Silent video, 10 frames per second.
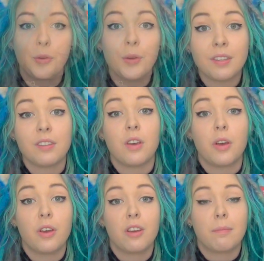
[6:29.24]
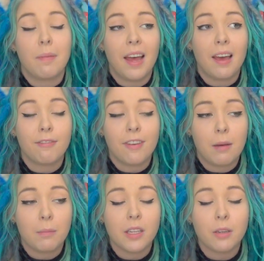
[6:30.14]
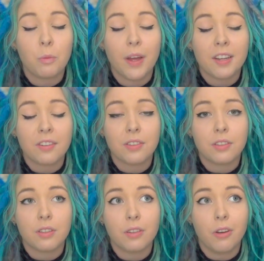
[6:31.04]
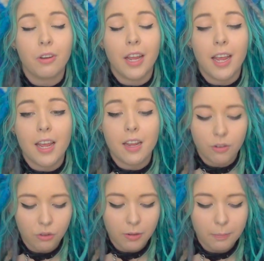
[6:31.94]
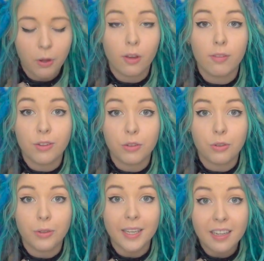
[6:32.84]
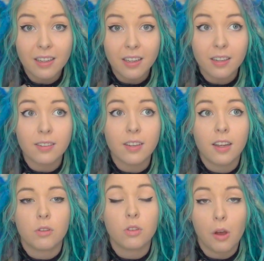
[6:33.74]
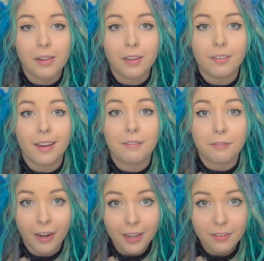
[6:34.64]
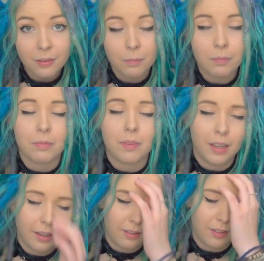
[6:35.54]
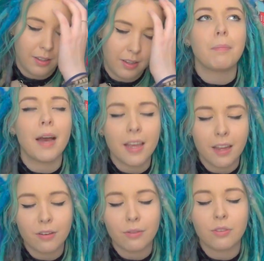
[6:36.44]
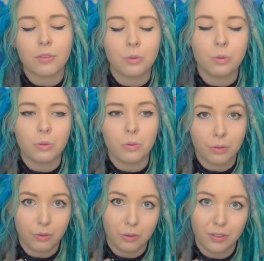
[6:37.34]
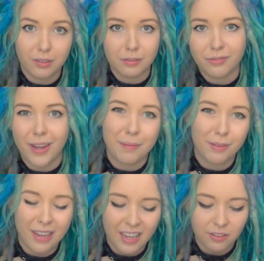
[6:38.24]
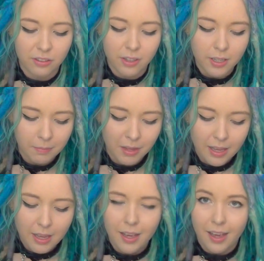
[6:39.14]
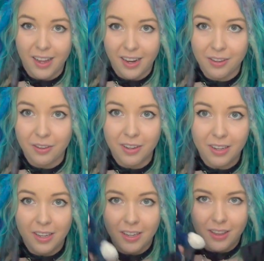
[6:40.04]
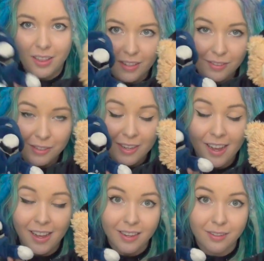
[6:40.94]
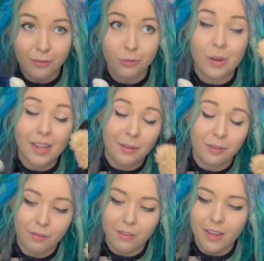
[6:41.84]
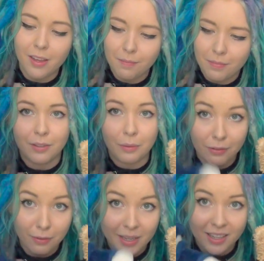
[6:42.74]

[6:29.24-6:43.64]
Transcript: Two years ago, my family went on a trip over to England, Scotland, and France as a my end of school sort of family vacation thing. And I got these two guys while I was over there. This one's from